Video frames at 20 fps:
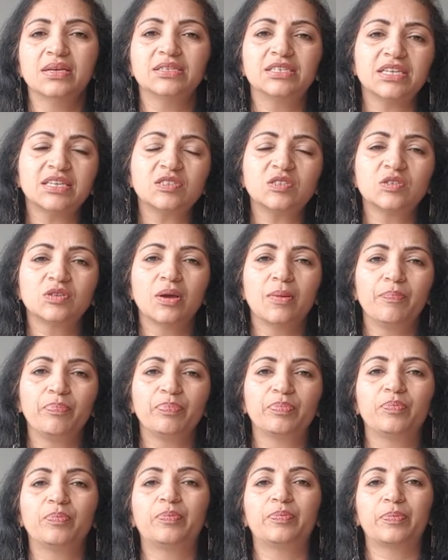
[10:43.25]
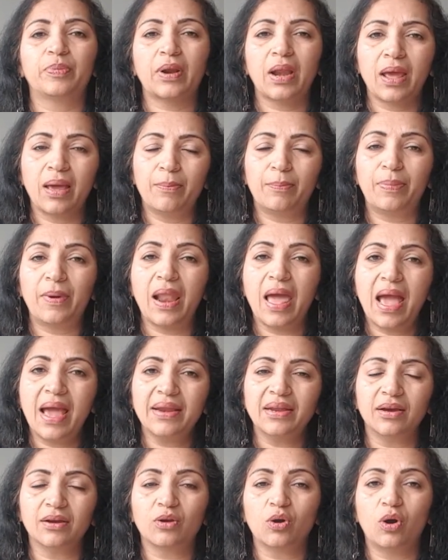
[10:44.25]
Just
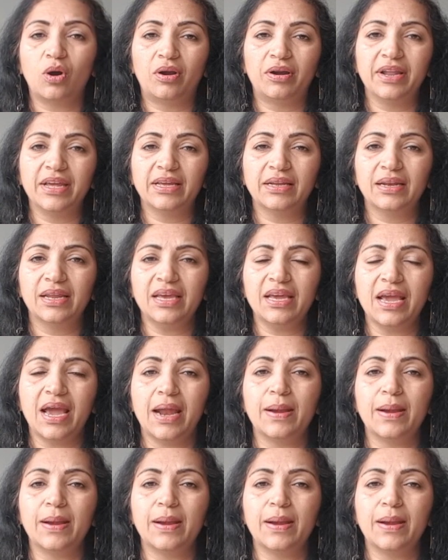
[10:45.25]
plan accordingly